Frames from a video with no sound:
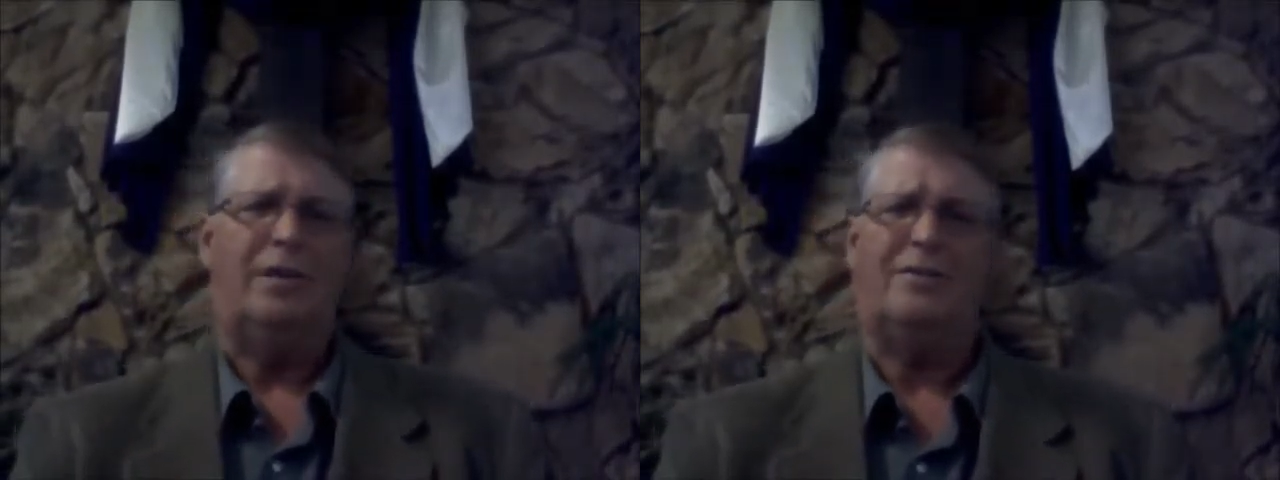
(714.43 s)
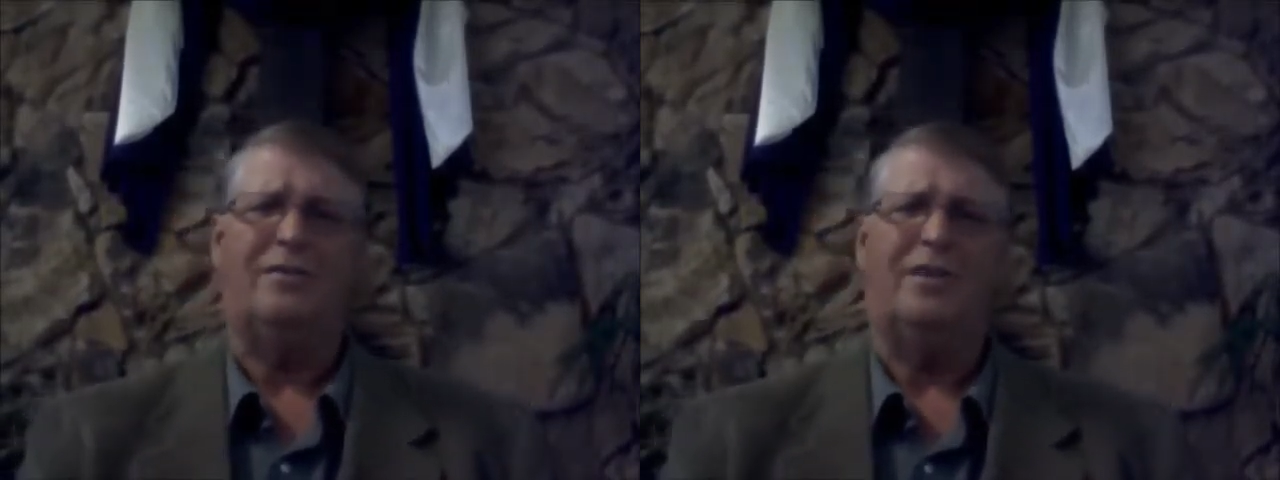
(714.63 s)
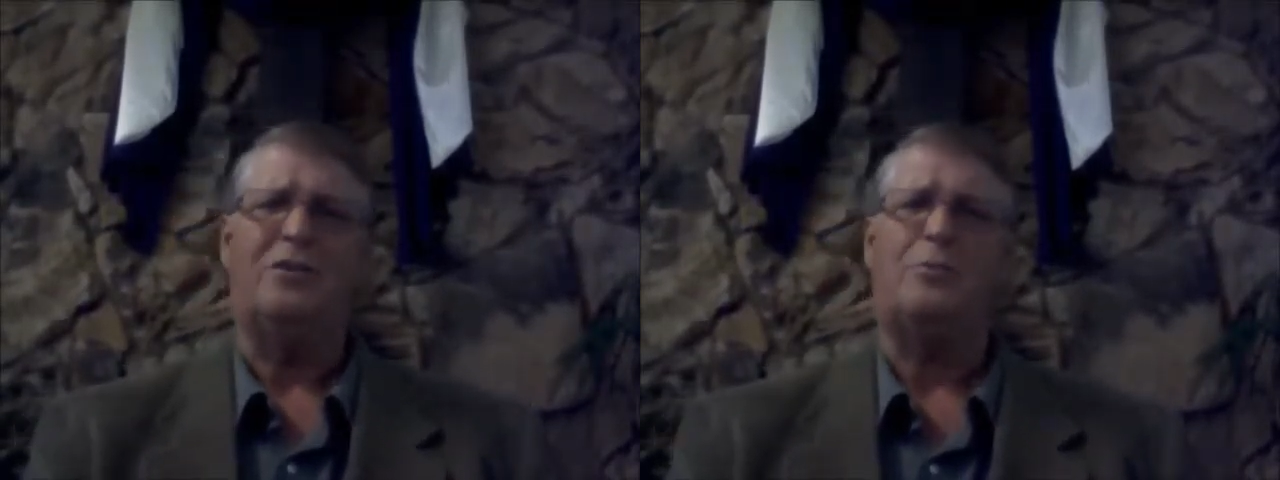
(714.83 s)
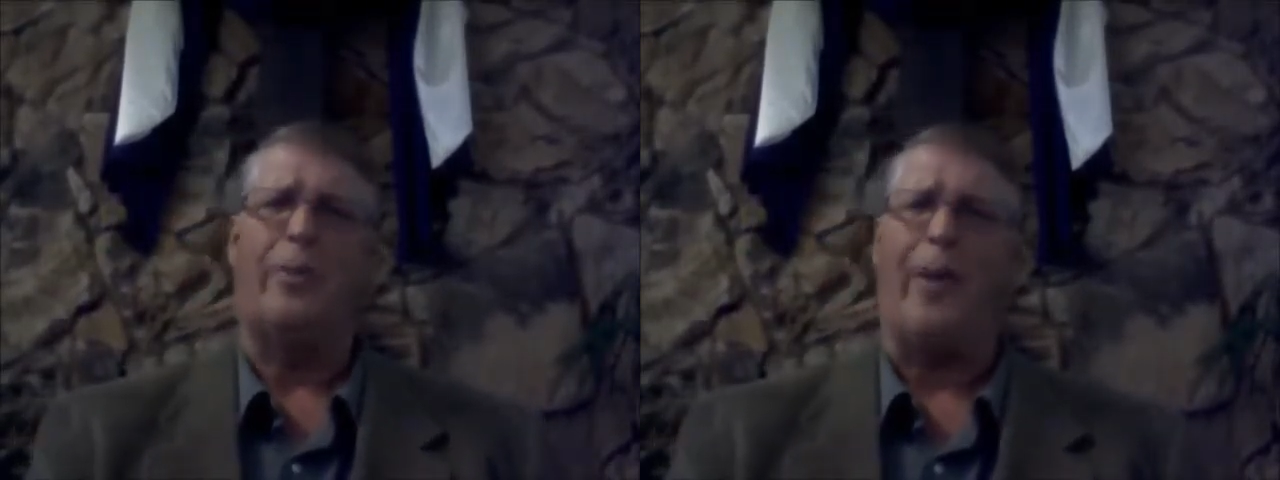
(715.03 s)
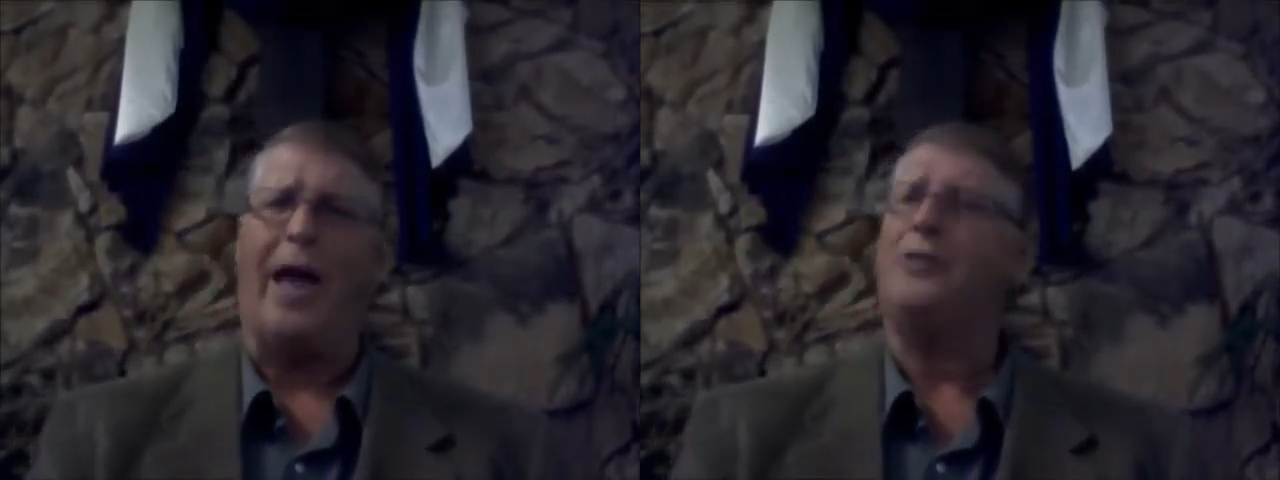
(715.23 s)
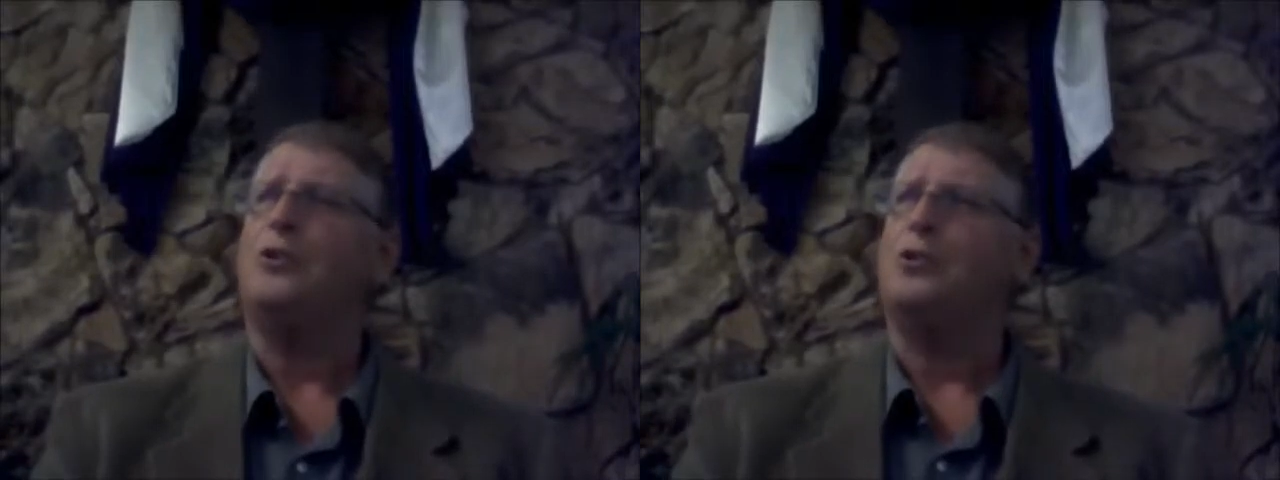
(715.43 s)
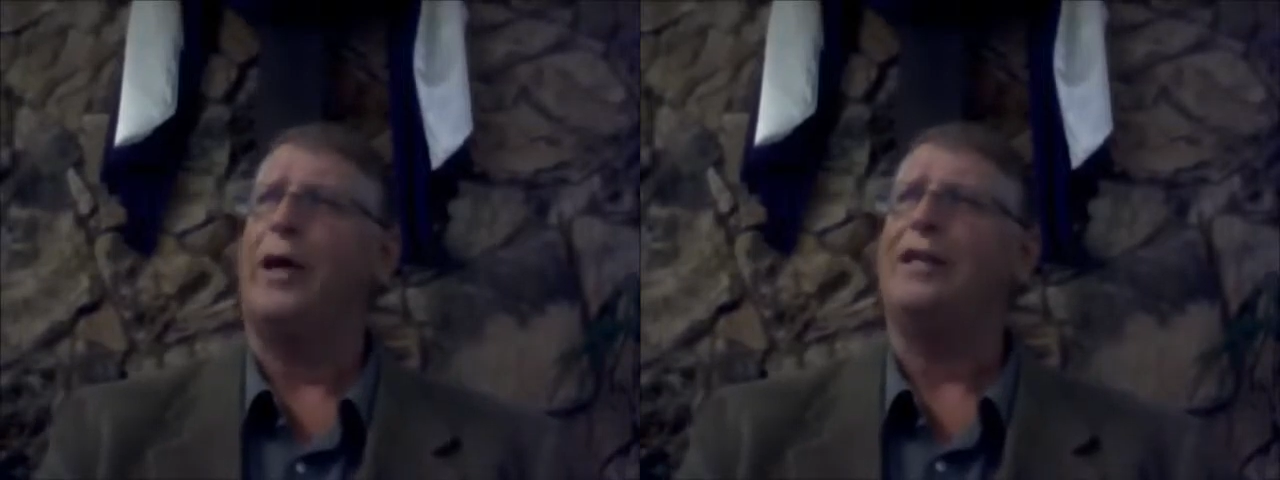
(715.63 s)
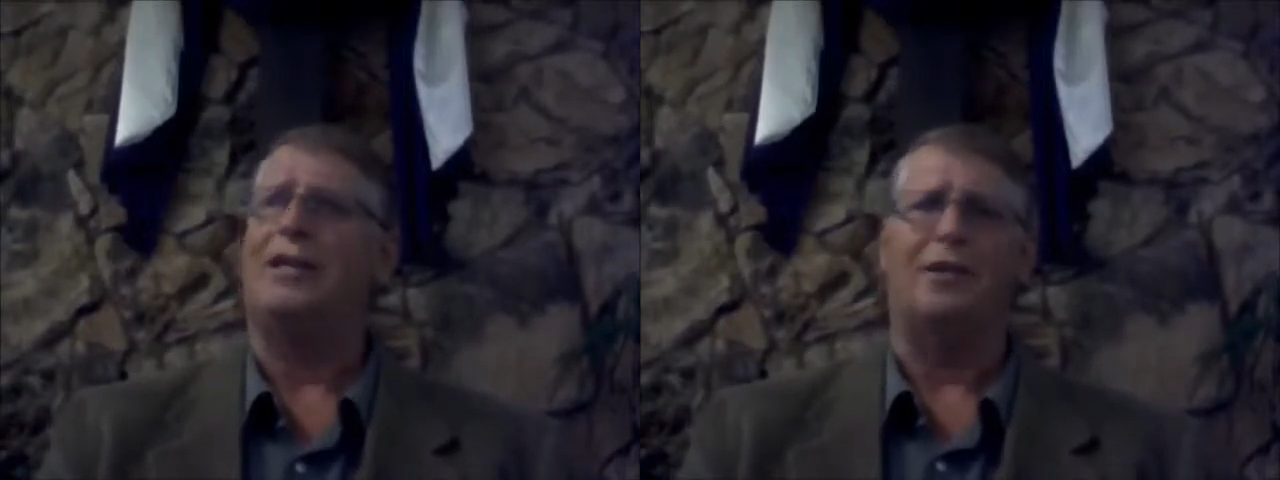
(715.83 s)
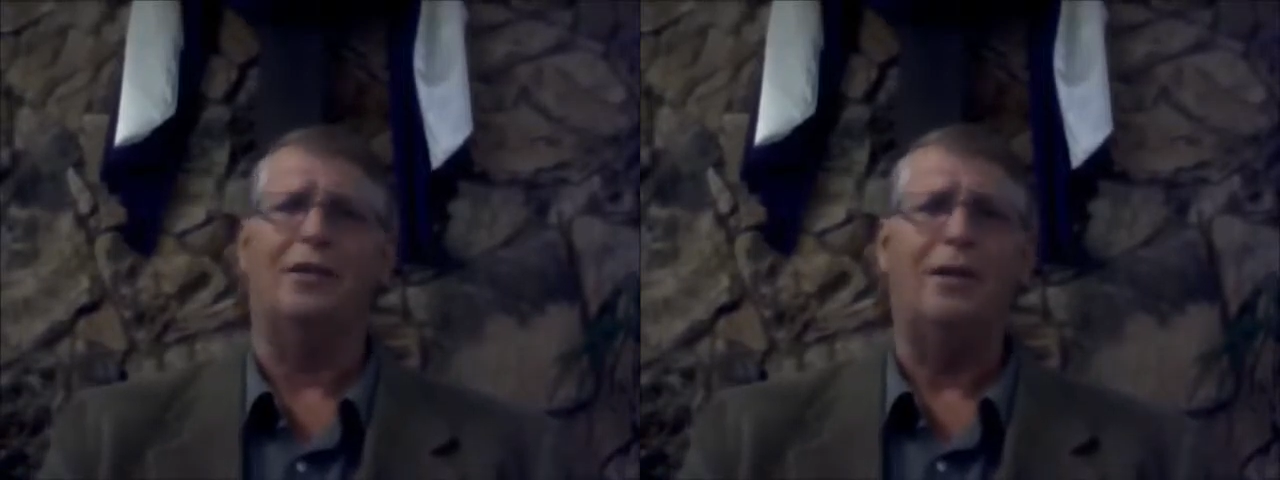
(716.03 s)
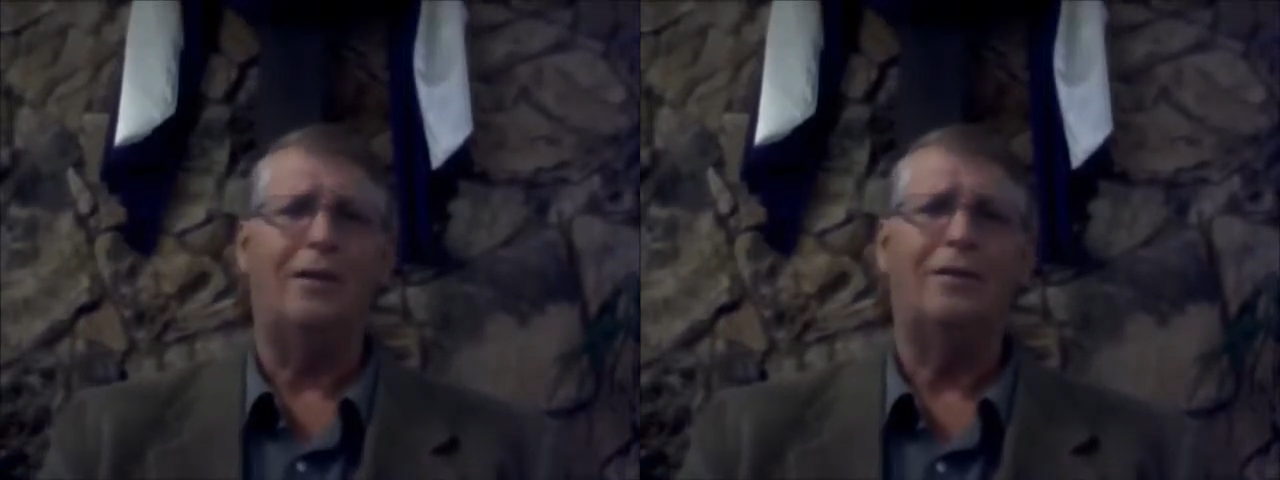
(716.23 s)
isn't this the man they're trying to
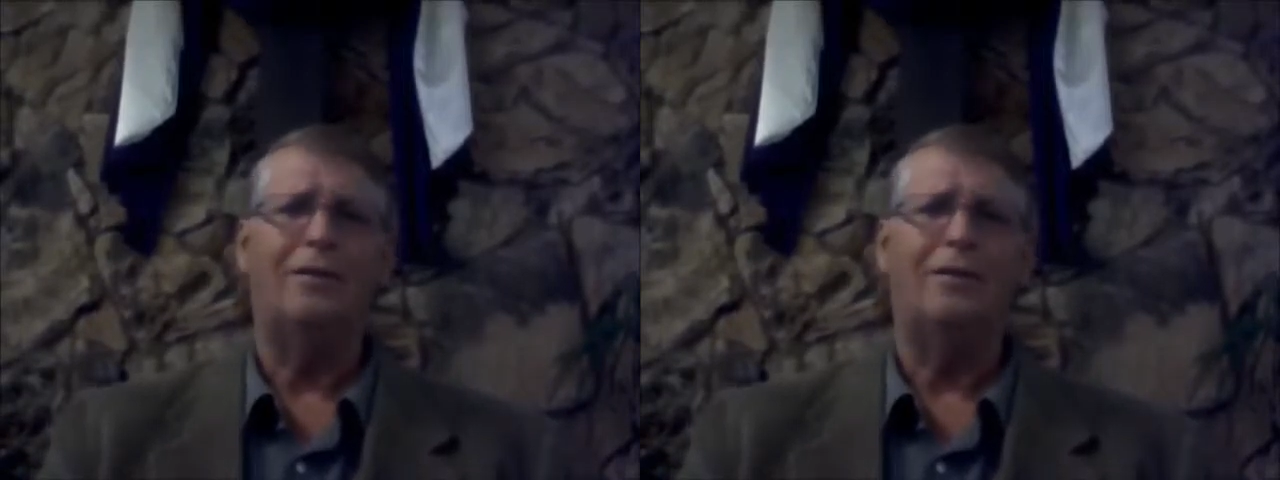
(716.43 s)
kill?